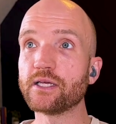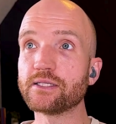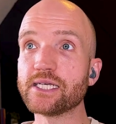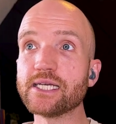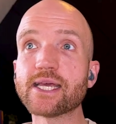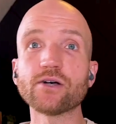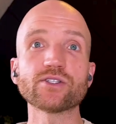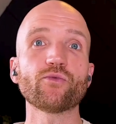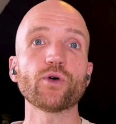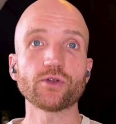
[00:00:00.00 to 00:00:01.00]
details
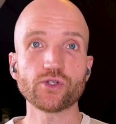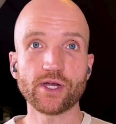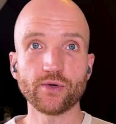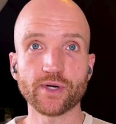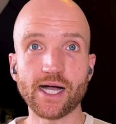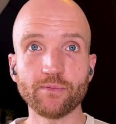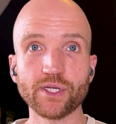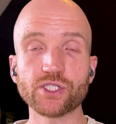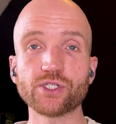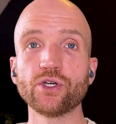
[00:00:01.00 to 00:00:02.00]
of what they're trying to
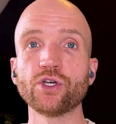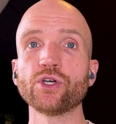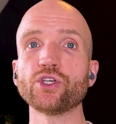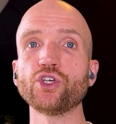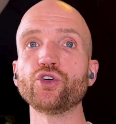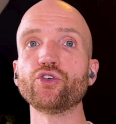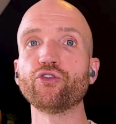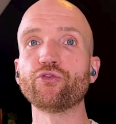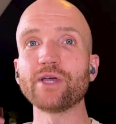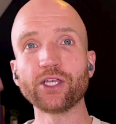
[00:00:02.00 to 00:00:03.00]
accomplish.
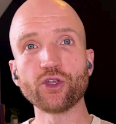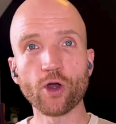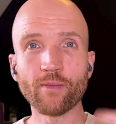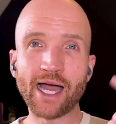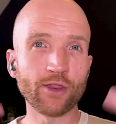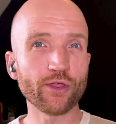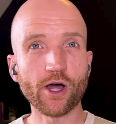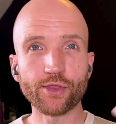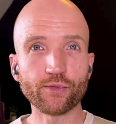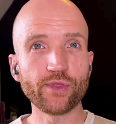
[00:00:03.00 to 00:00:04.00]
You've, in your mind,
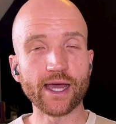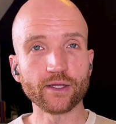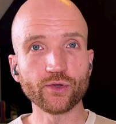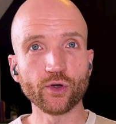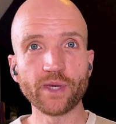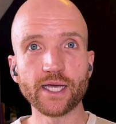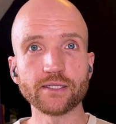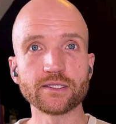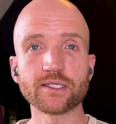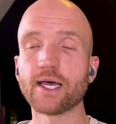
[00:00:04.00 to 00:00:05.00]
thought through that a little bit
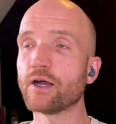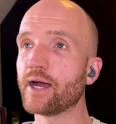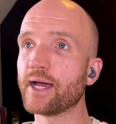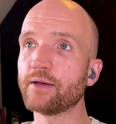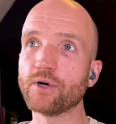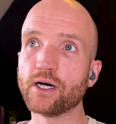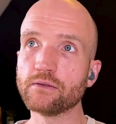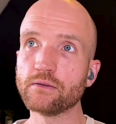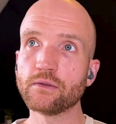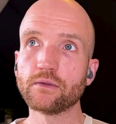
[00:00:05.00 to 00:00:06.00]
and said, all right,
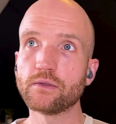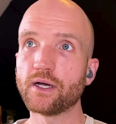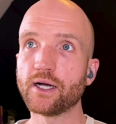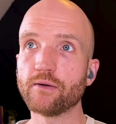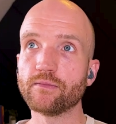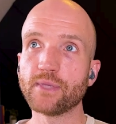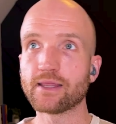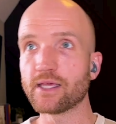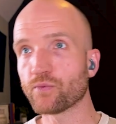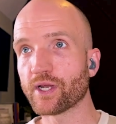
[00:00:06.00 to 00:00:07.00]
well, I
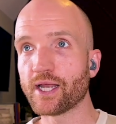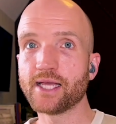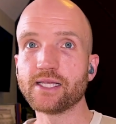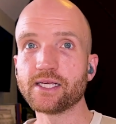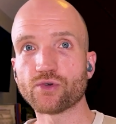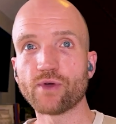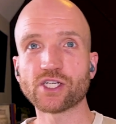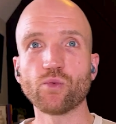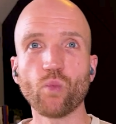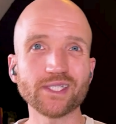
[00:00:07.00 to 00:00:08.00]
think we're going to head this
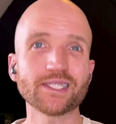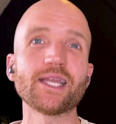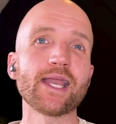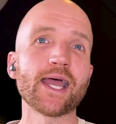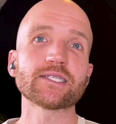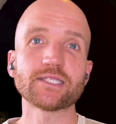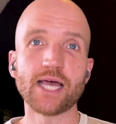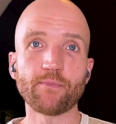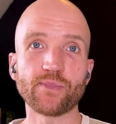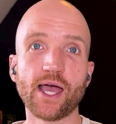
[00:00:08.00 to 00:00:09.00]
direction. What's the next
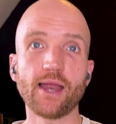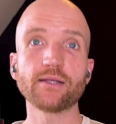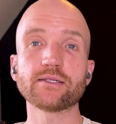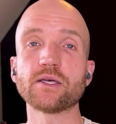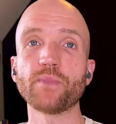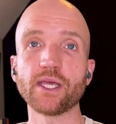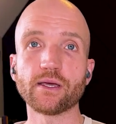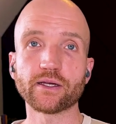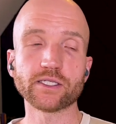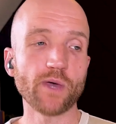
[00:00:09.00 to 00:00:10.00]
step that somebody
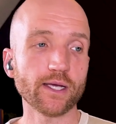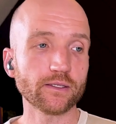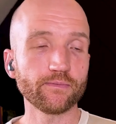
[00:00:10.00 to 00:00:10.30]
could expect?